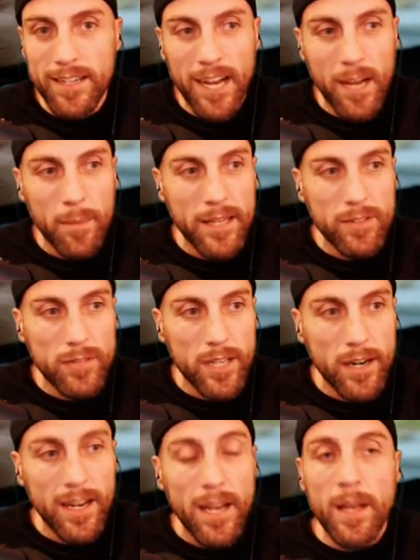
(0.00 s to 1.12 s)
I'm
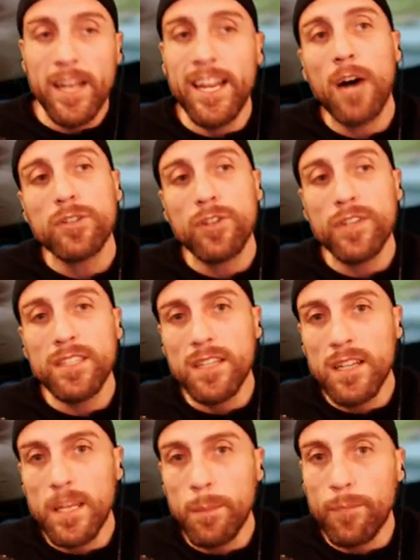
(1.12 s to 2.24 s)
esoteric. Anyhow, so this is a
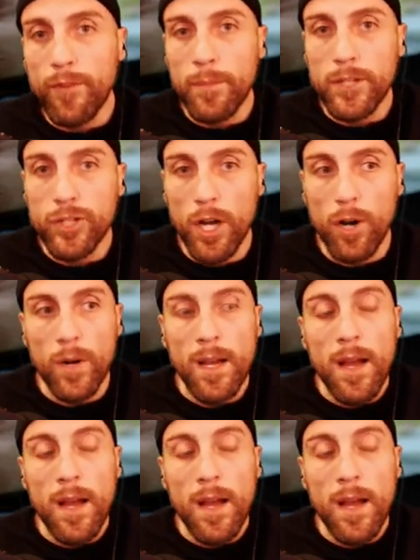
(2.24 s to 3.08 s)
clip from the show.